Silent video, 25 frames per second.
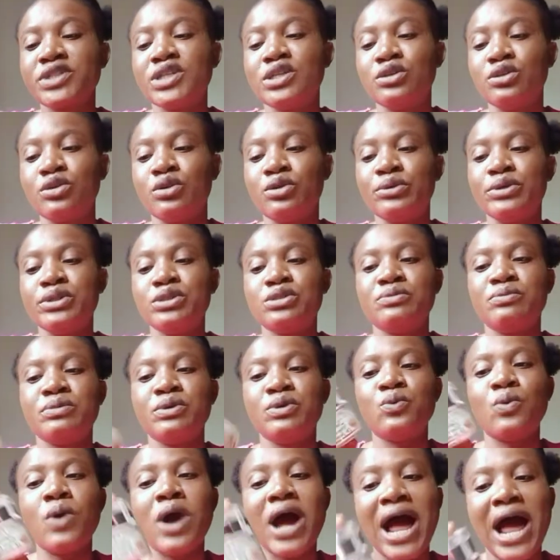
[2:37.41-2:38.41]
you're going to be
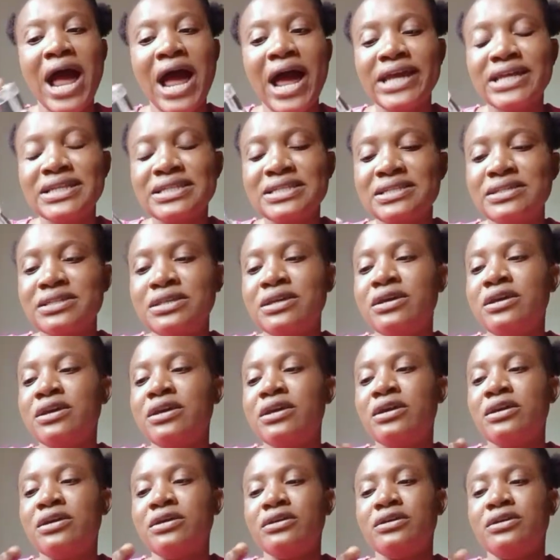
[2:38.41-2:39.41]
white,
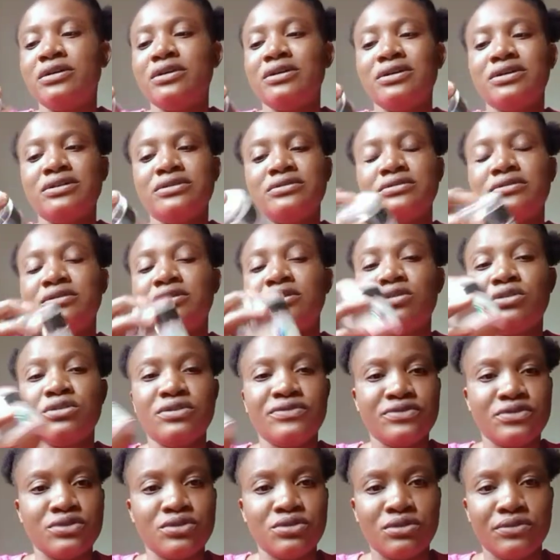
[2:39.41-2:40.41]
and a lot
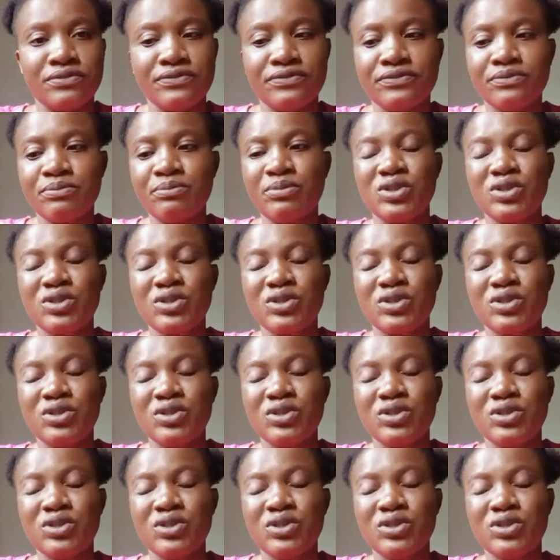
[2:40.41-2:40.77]
of stuff.